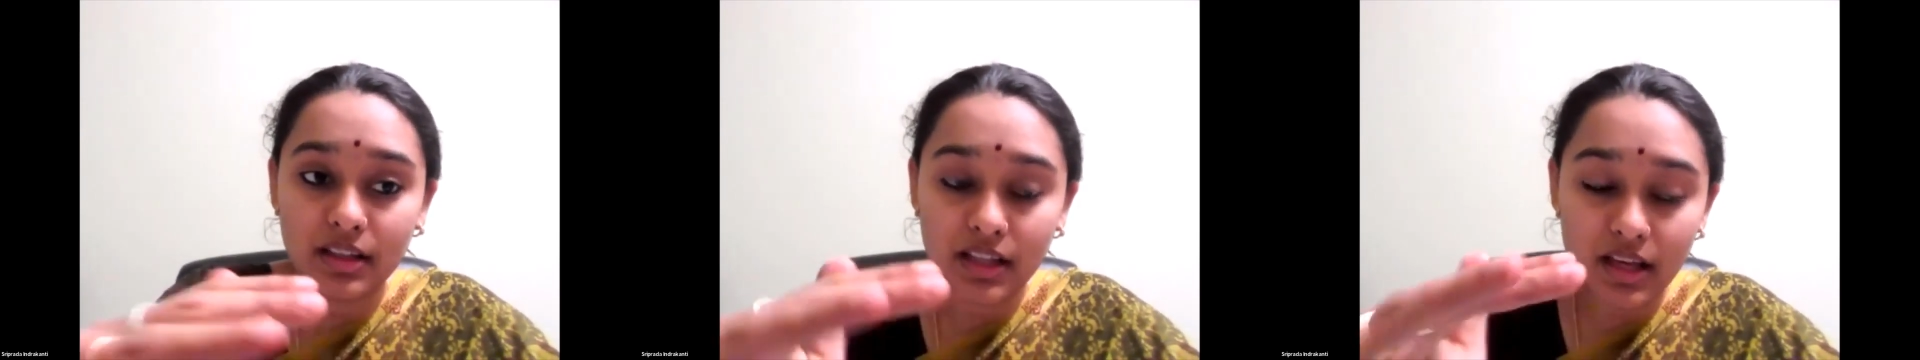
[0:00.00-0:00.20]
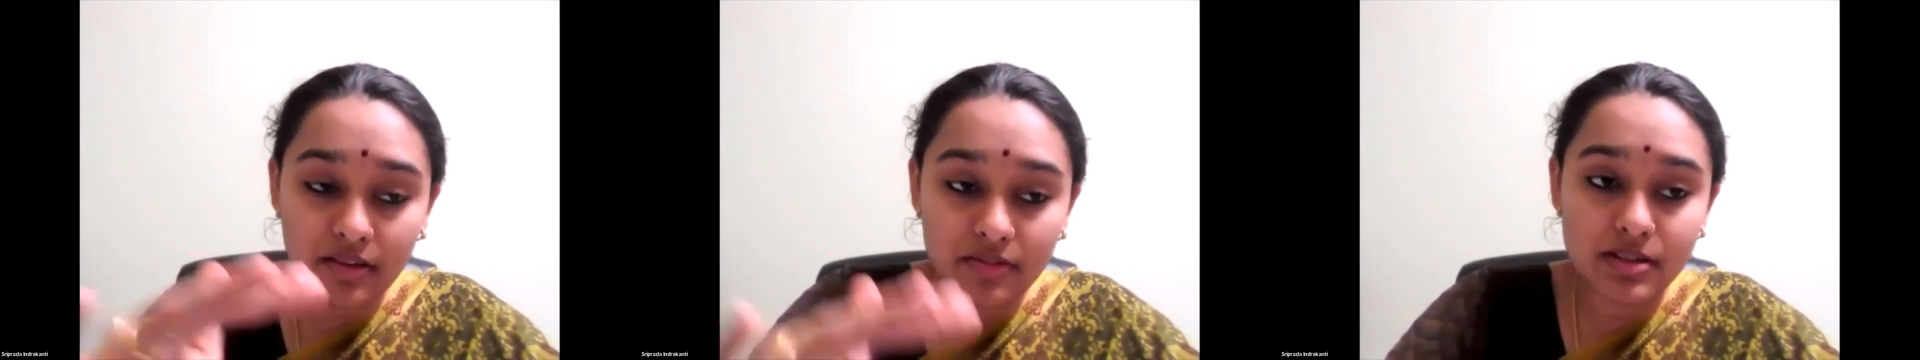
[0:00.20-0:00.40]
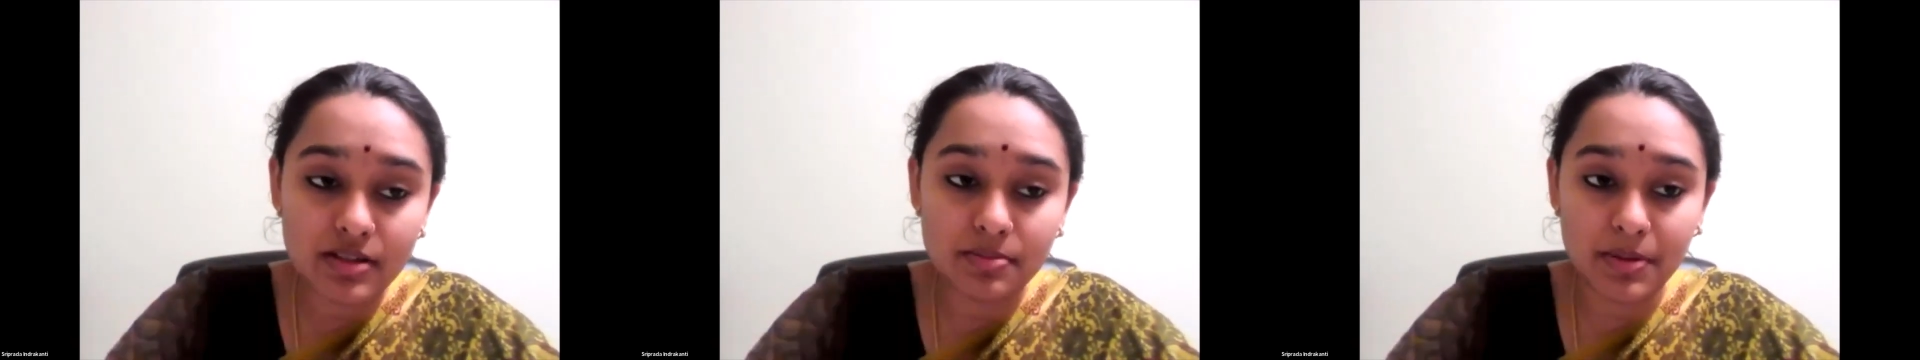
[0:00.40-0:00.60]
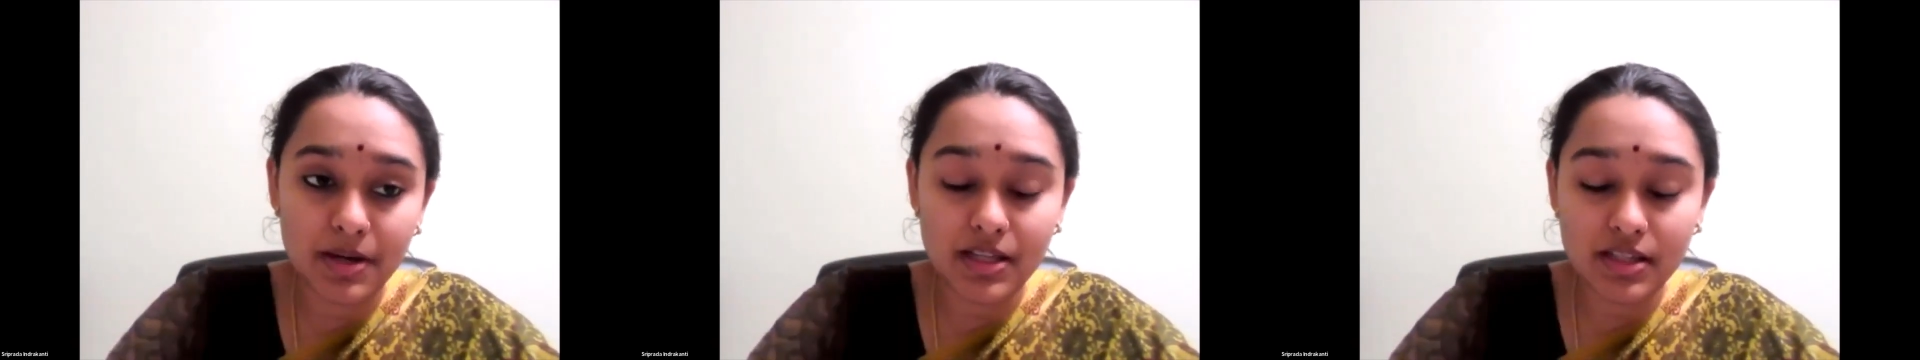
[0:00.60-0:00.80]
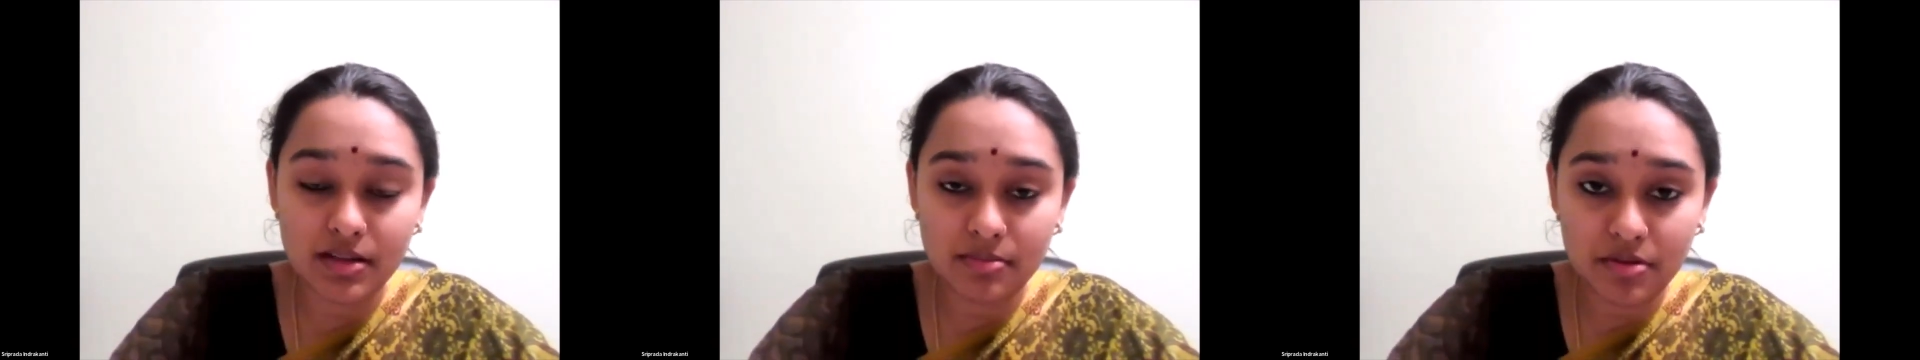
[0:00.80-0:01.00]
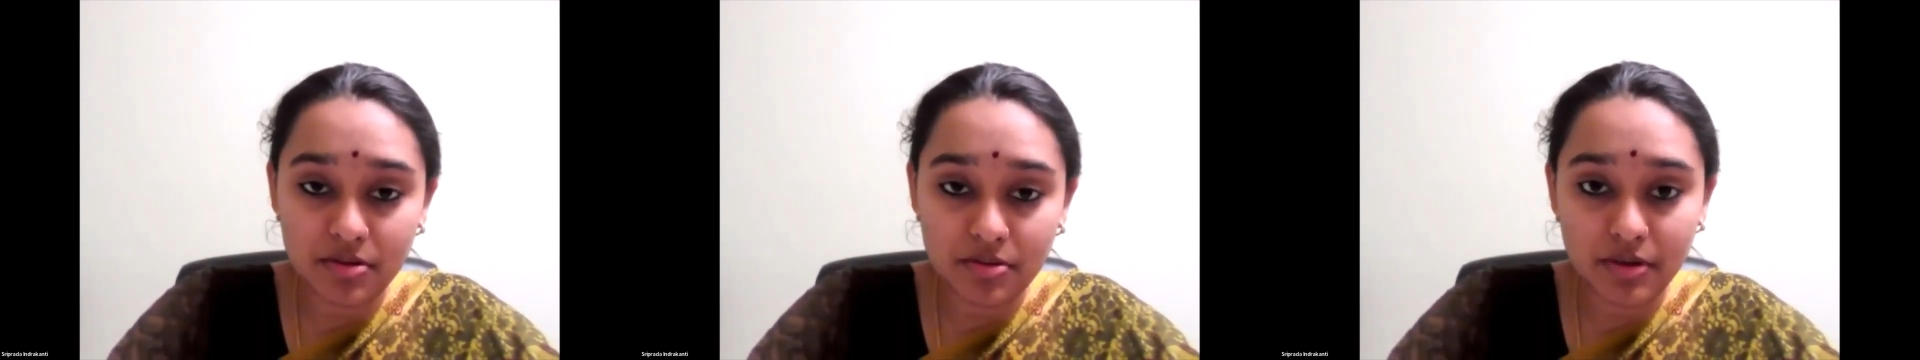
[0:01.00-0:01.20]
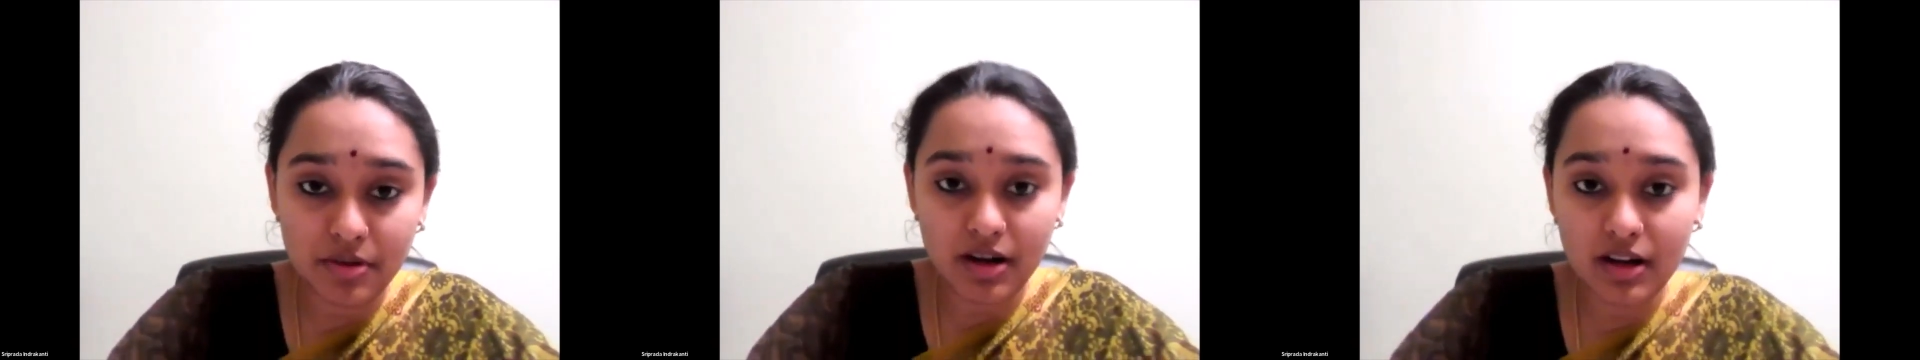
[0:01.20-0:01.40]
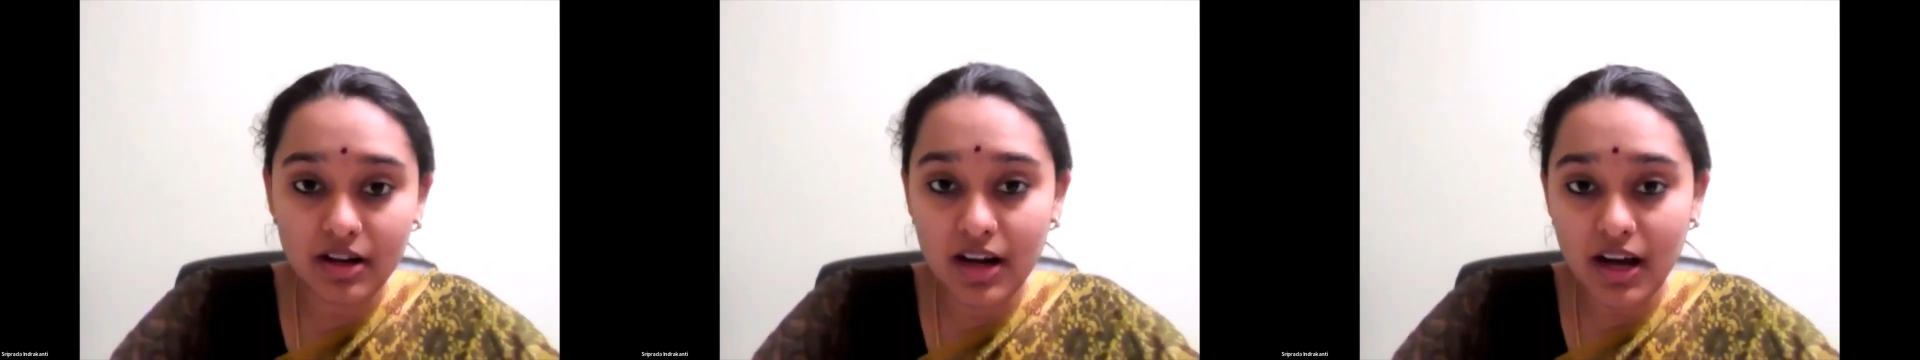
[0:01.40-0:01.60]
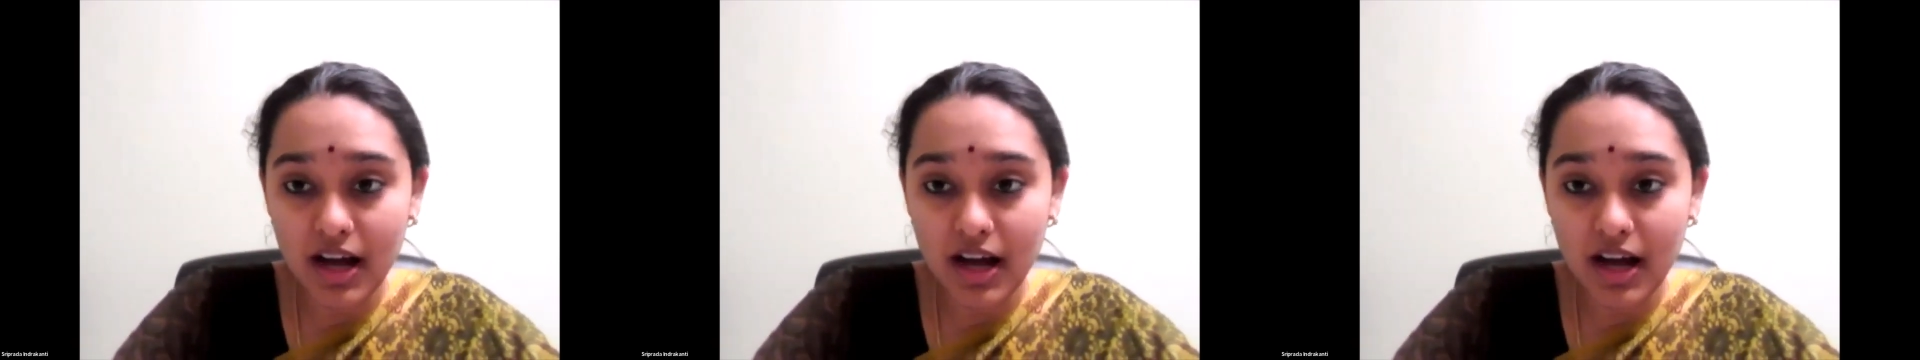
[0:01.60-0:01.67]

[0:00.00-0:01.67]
leave a space and move on.